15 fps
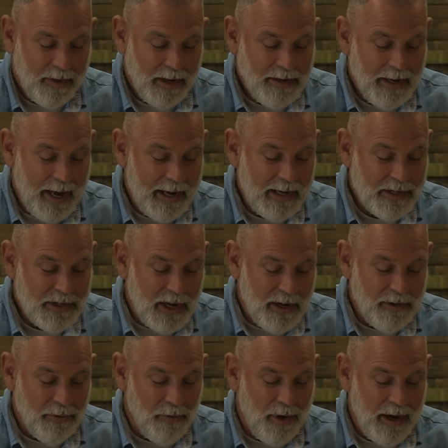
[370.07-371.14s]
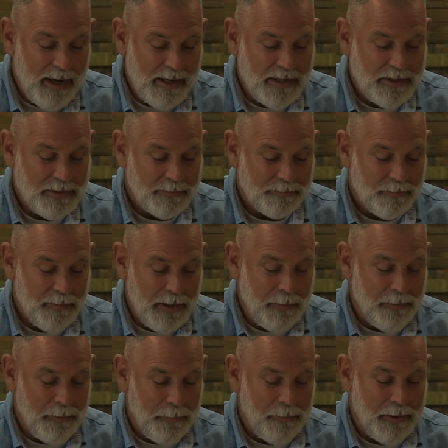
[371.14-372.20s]
not as unwise
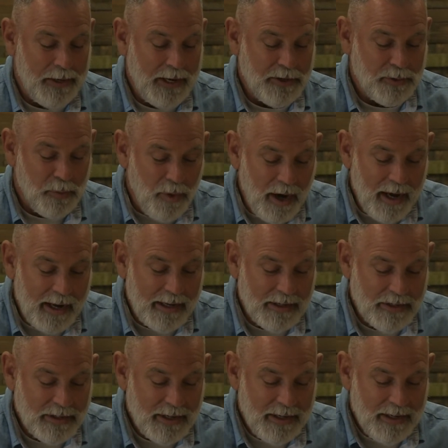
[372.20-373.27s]
people, but as wise,